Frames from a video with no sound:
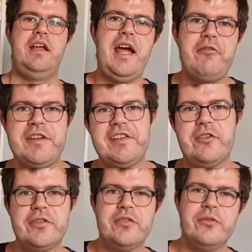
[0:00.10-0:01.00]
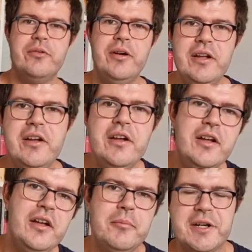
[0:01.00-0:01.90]
Aristotle
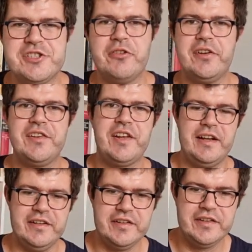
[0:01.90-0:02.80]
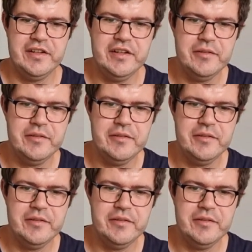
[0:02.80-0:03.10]
by John Sellars.